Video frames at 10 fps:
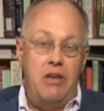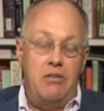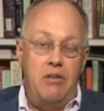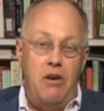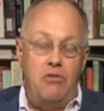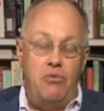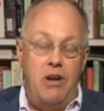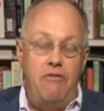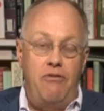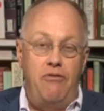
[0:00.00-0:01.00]

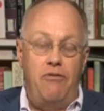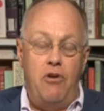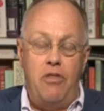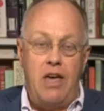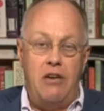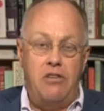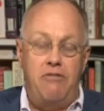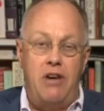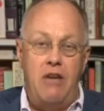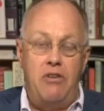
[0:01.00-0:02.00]

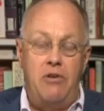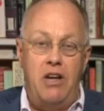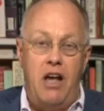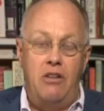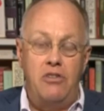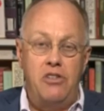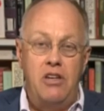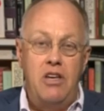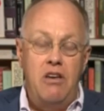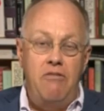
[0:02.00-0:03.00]
$24,500
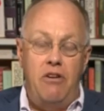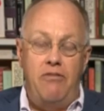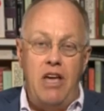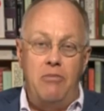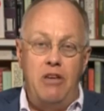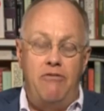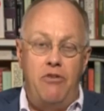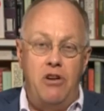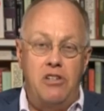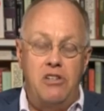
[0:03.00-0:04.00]
for a family of
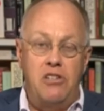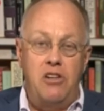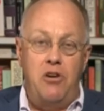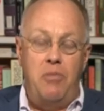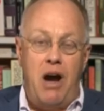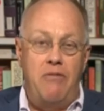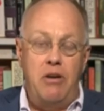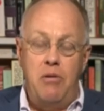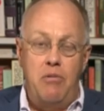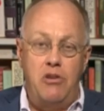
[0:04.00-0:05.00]
four is considered
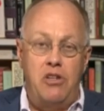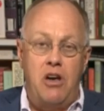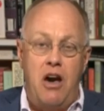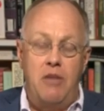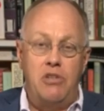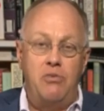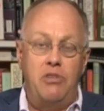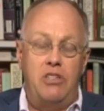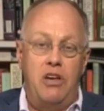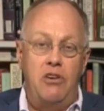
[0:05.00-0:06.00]
poverty, but most economists
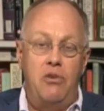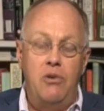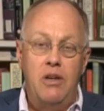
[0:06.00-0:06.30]
will tell you